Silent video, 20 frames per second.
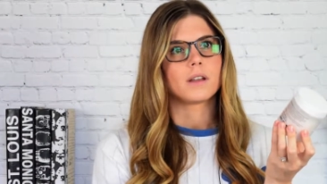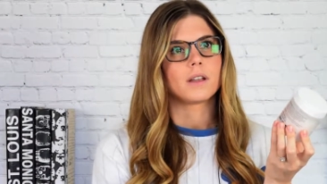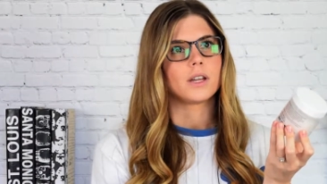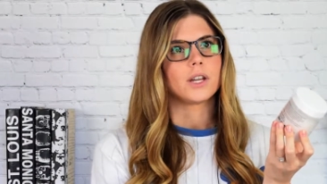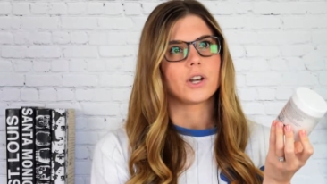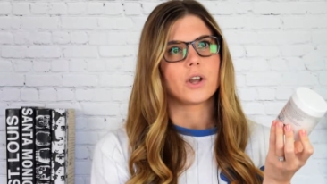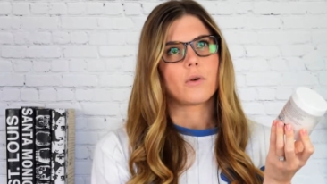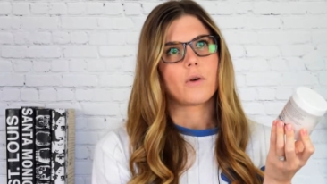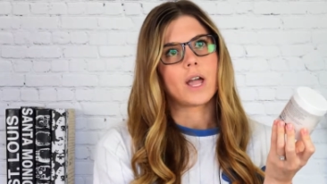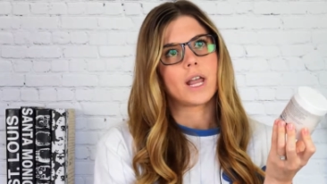
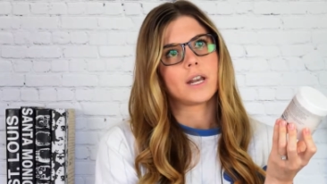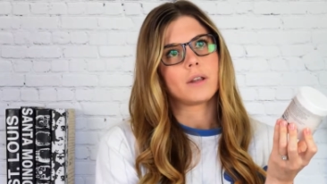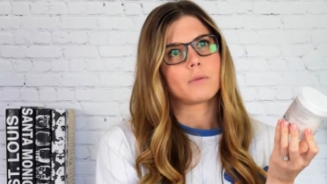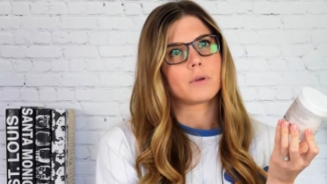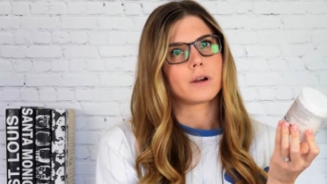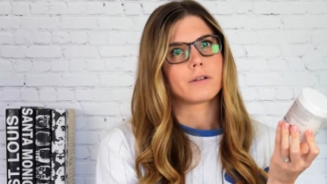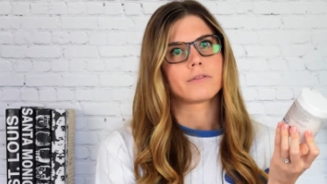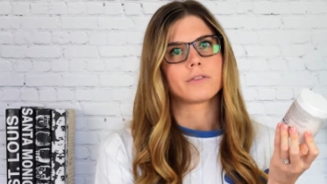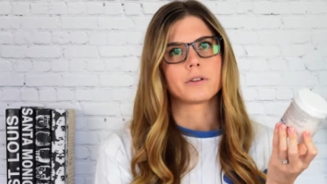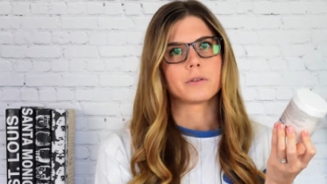you know,
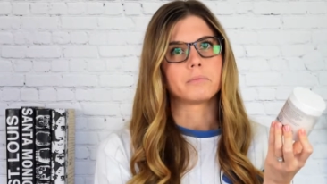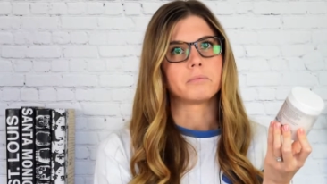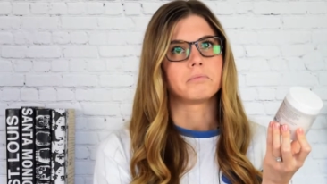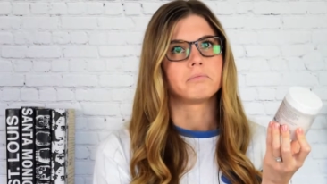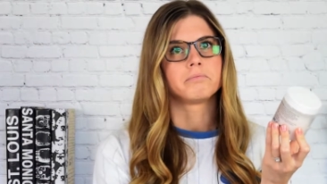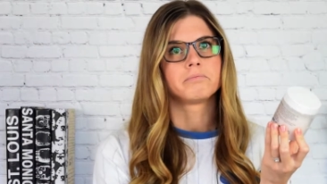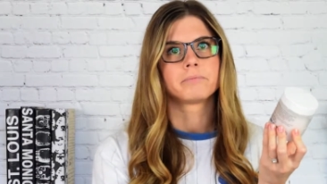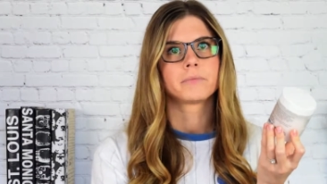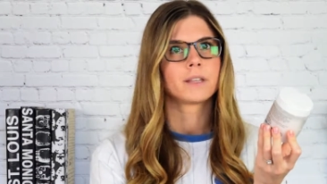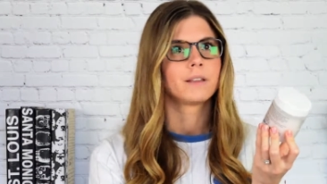anywhere
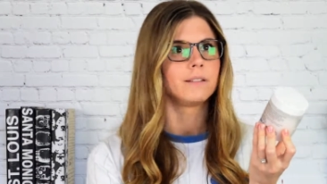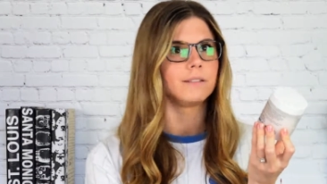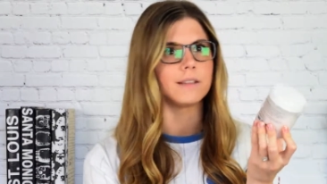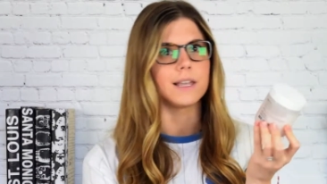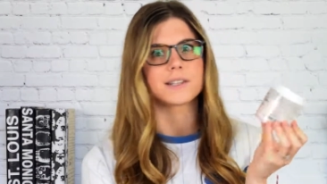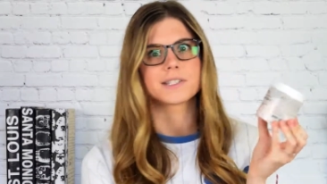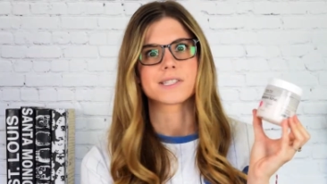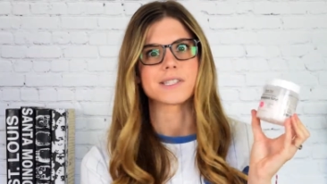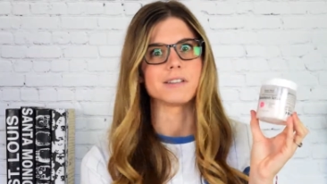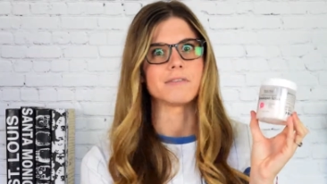from
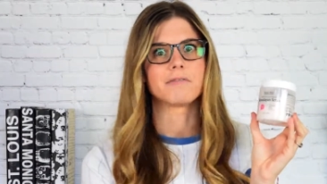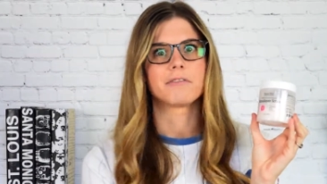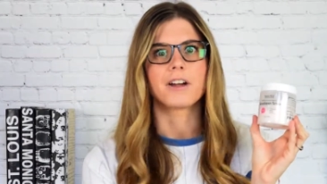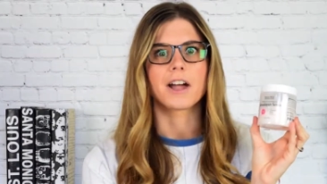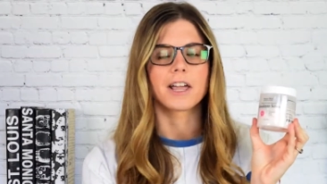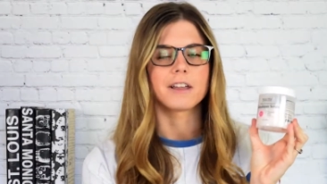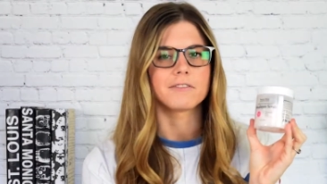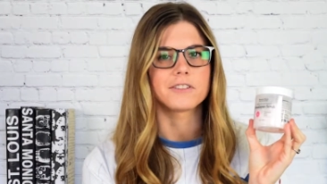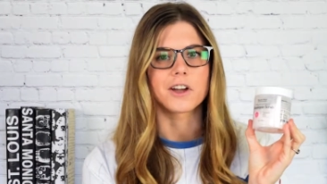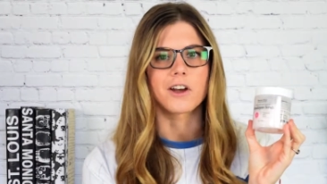less than
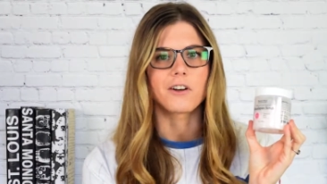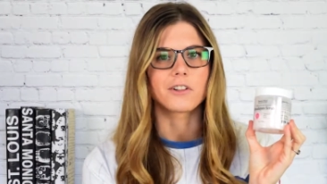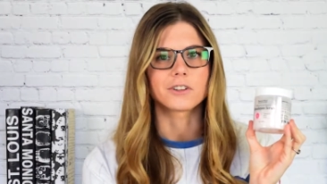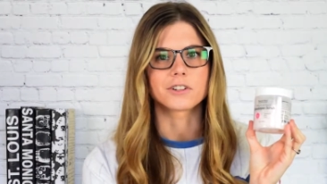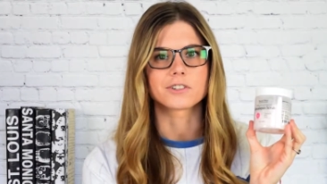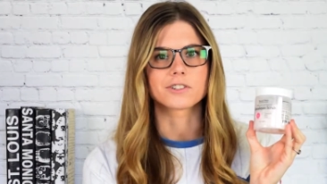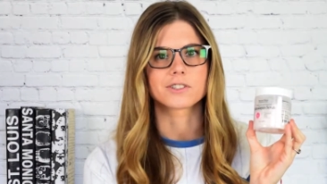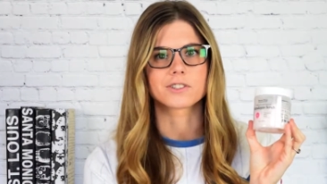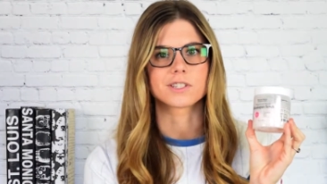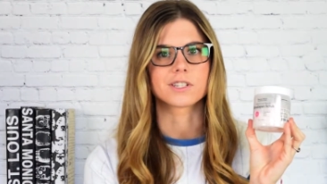
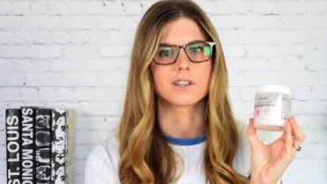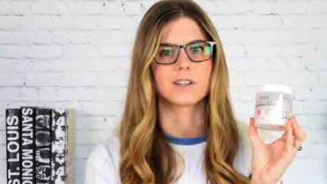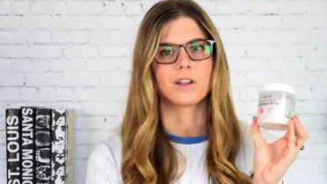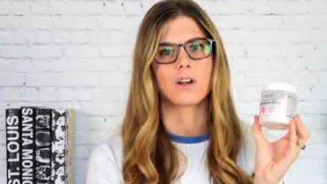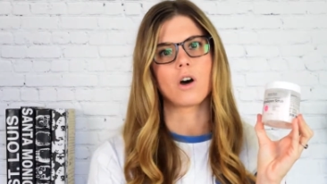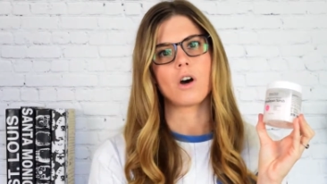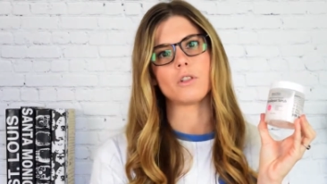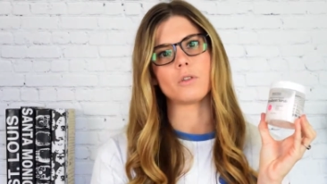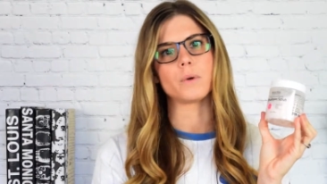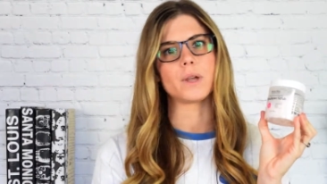$5
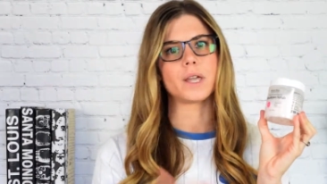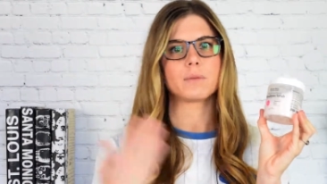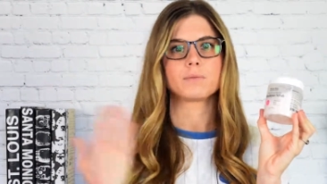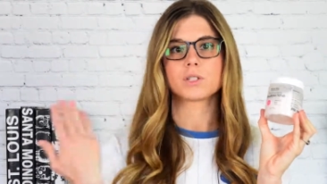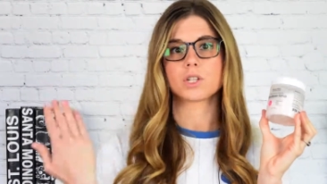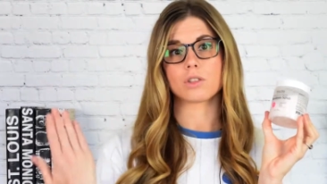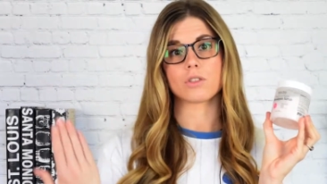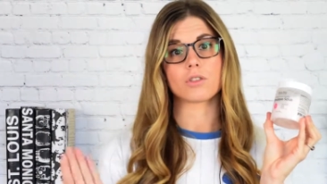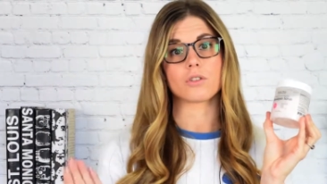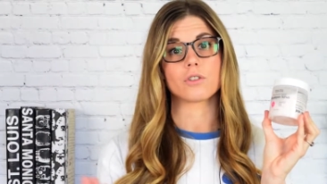to all the way up
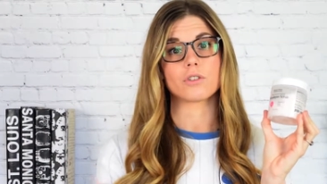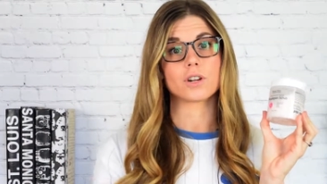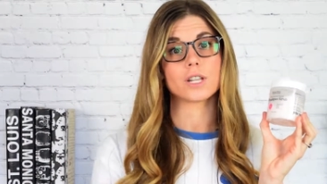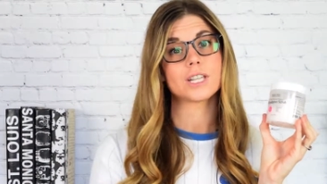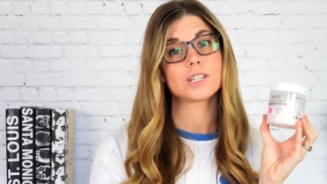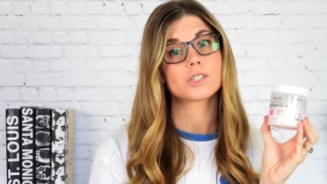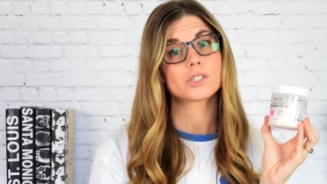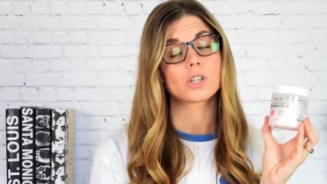to $30.